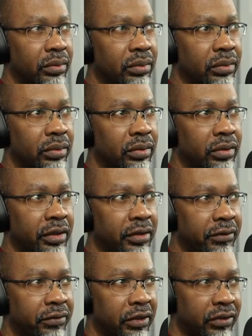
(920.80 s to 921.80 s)
kind of
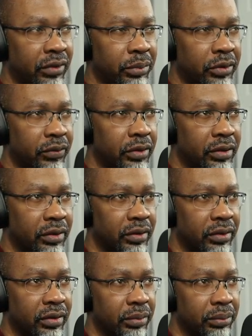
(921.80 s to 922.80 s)
fix some of
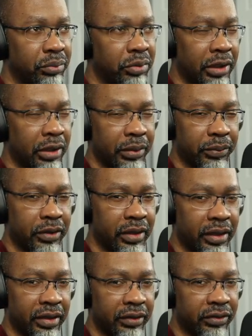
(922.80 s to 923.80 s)
the problems that
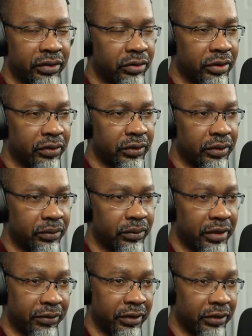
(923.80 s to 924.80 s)
I suggested they
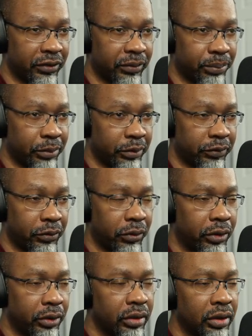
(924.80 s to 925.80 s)
fix
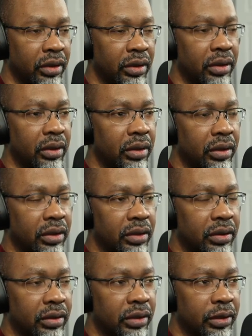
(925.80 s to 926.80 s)
before.
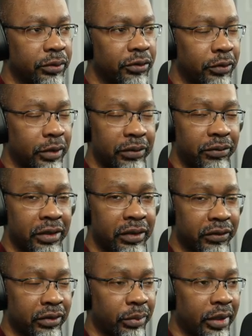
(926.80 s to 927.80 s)
So they've done
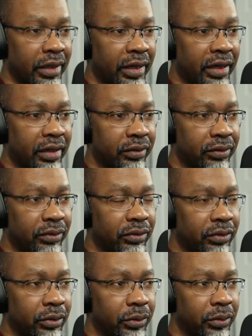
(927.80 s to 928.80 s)
some of that.
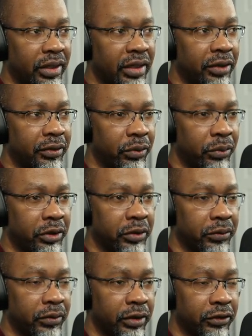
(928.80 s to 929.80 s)
So now that we're
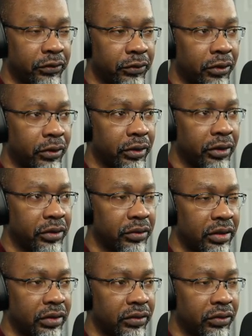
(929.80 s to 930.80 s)
this far
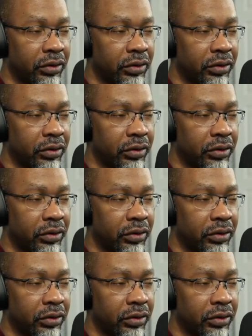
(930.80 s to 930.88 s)
into the